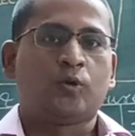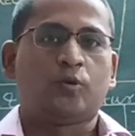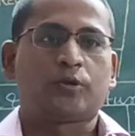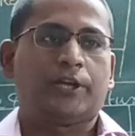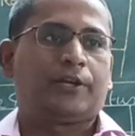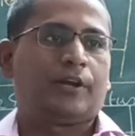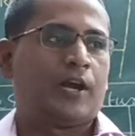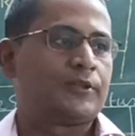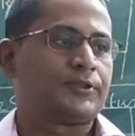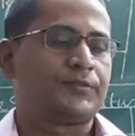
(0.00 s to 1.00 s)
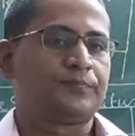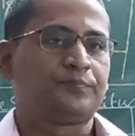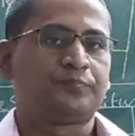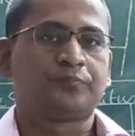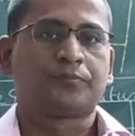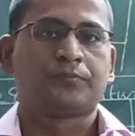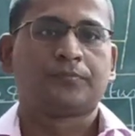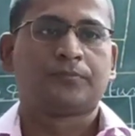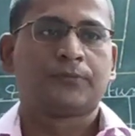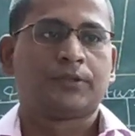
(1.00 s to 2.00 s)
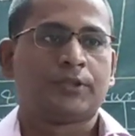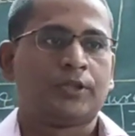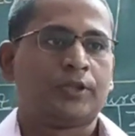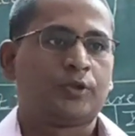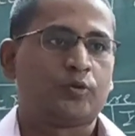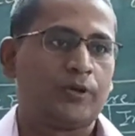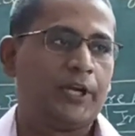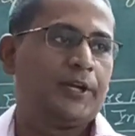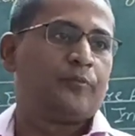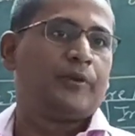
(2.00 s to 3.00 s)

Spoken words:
Okay class, today